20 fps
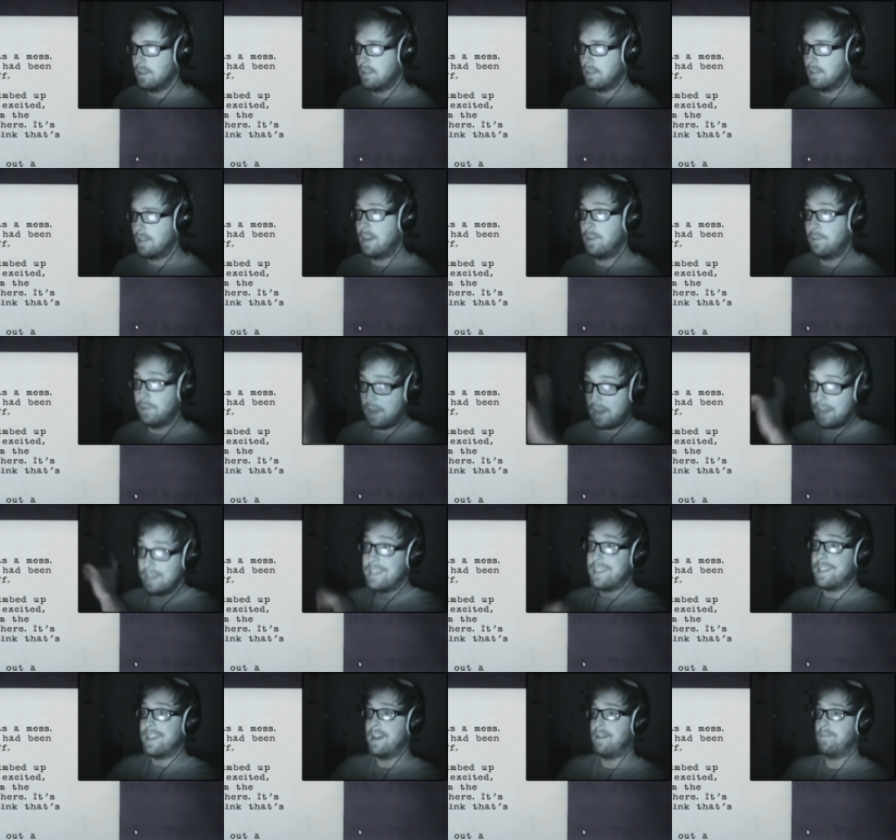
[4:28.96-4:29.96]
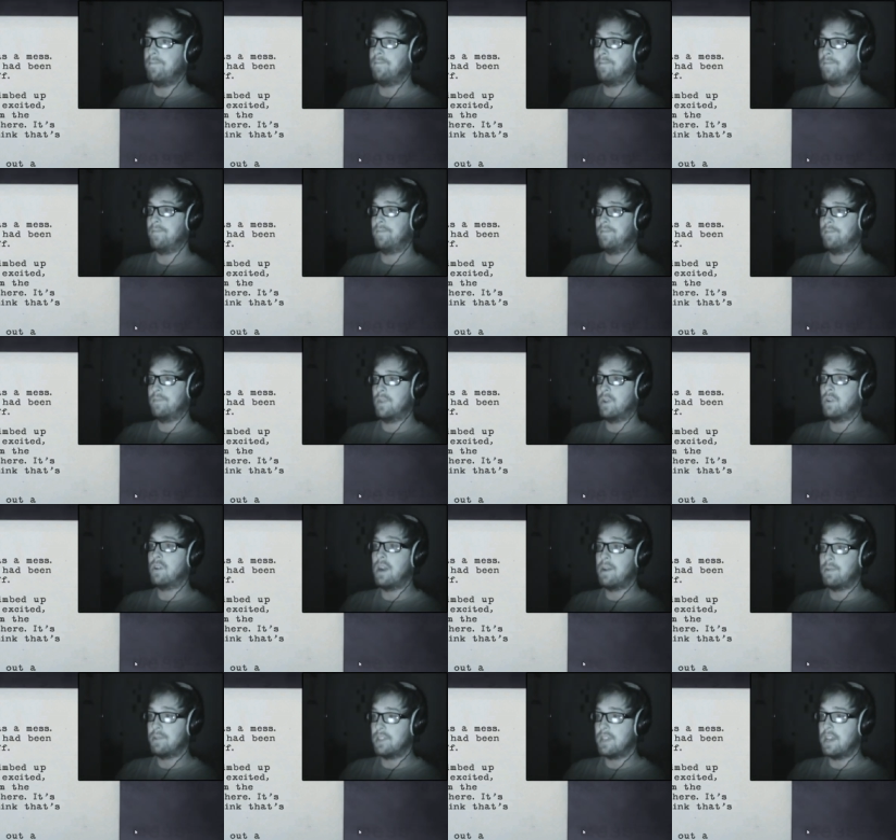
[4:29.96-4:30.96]
That, I did that. Or
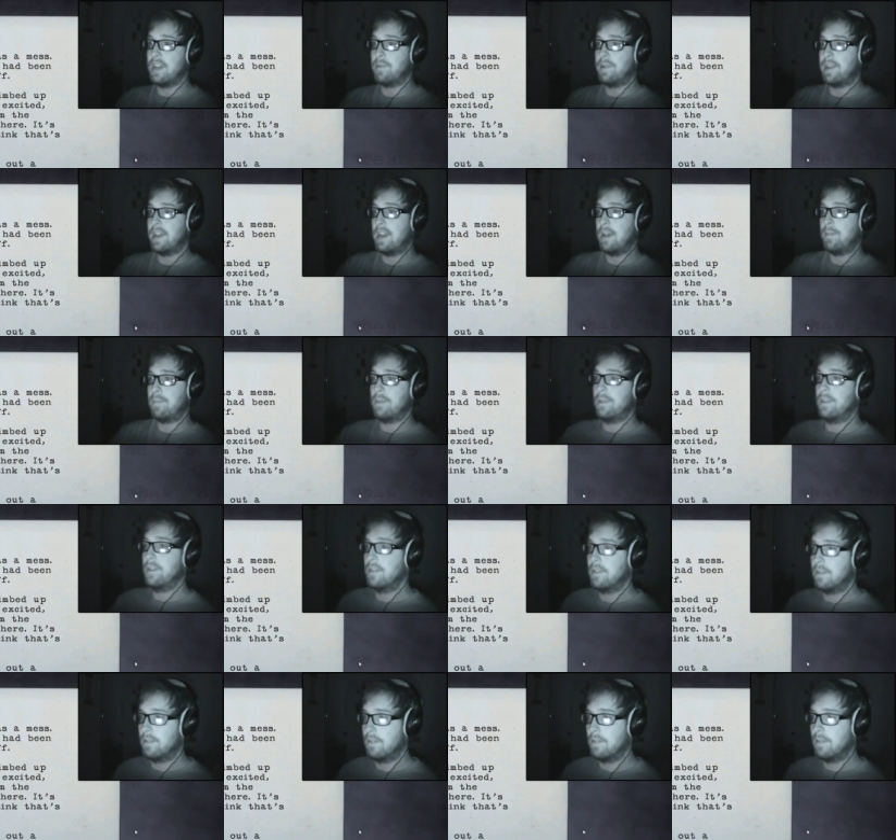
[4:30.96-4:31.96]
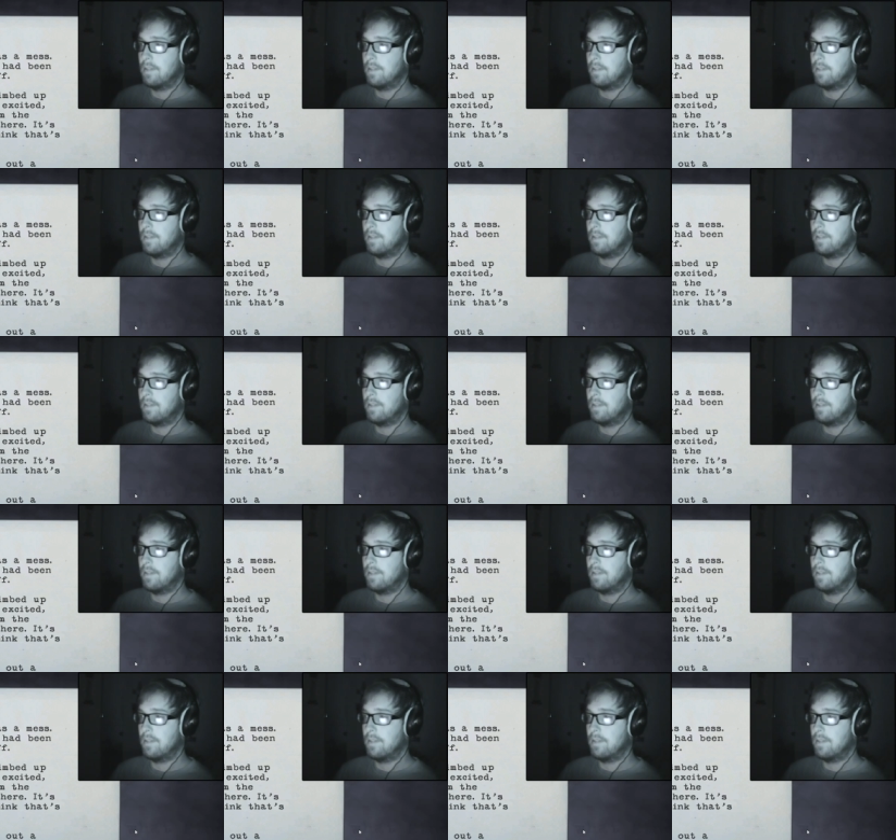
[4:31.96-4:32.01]
I was there when it happened. Excited,